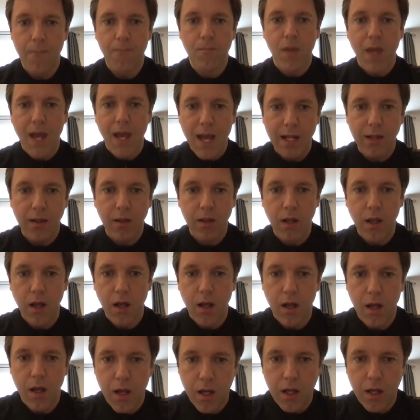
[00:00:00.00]
add
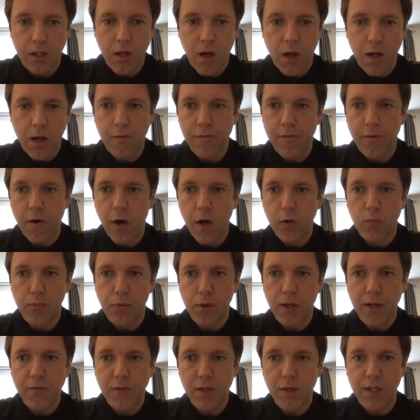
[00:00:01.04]
a kind of final
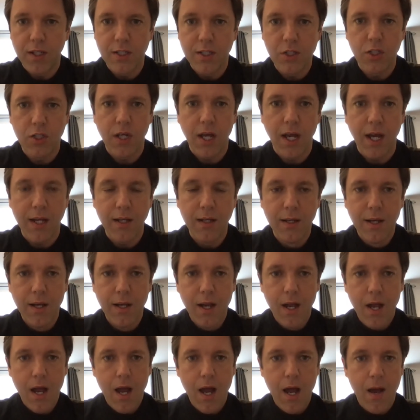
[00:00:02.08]
brief to this chat,
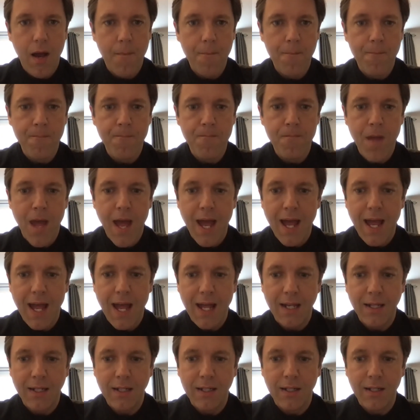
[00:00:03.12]

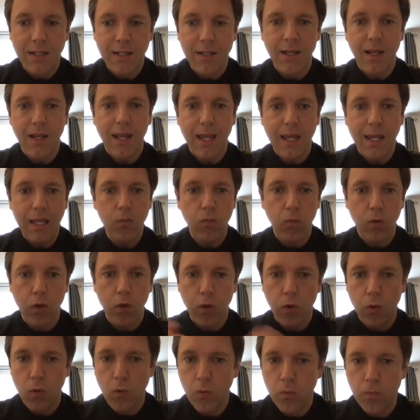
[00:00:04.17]
and he
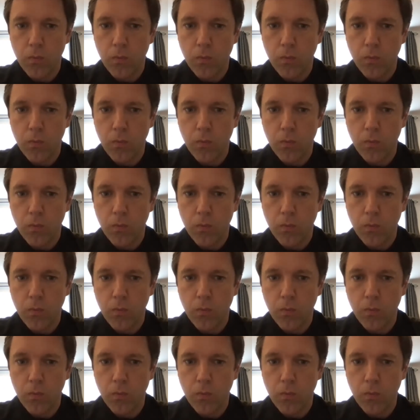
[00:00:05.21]
will